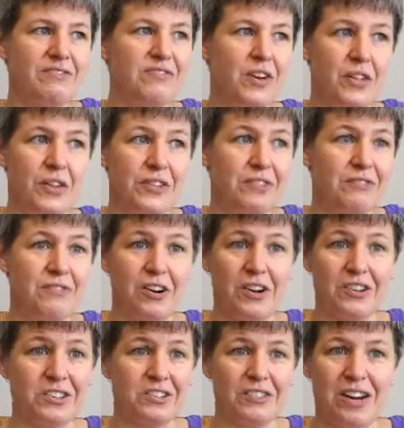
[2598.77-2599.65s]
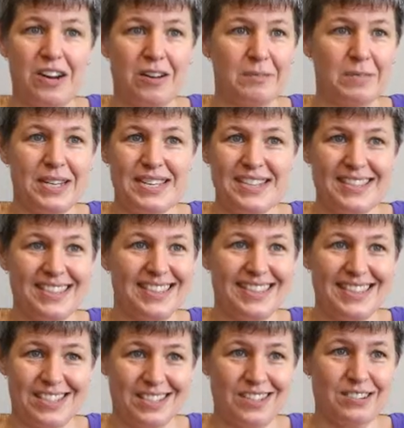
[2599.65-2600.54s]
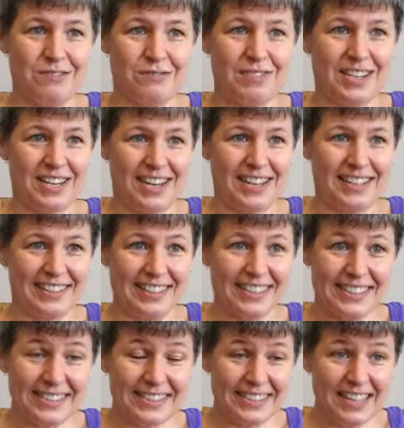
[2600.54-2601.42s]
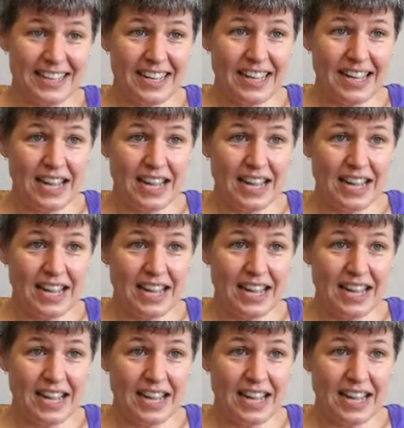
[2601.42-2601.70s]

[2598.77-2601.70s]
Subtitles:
to follow the frogs around because this is ridiculous.